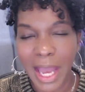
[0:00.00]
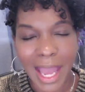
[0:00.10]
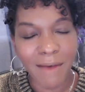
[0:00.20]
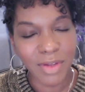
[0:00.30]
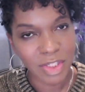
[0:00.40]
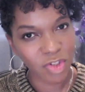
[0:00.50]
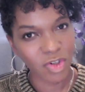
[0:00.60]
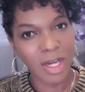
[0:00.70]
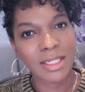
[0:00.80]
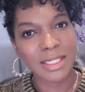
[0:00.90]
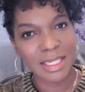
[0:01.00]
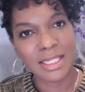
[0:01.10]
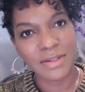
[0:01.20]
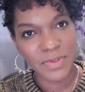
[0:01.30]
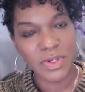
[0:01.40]
I have a strong
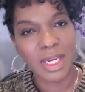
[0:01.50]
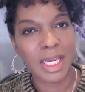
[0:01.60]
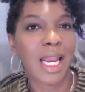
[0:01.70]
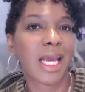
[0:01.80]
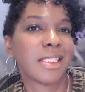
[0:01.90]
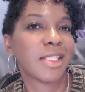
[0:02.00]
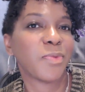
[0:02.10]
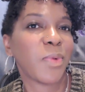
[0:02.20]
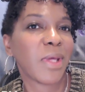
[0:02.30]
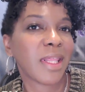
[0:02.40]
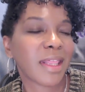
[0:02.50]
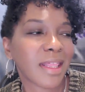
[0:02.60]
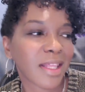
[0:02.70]
sense of sort of connection with